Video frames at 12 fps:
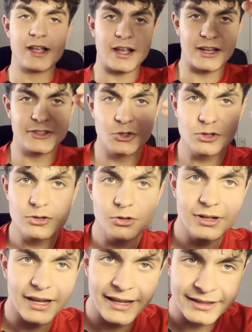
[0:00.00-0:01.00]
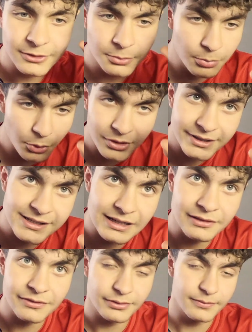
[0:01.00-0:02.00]
I just look at the ball
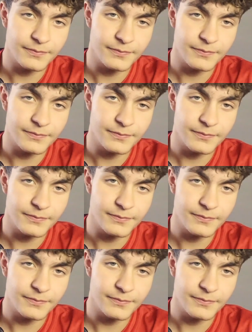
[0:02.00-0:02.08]
itself.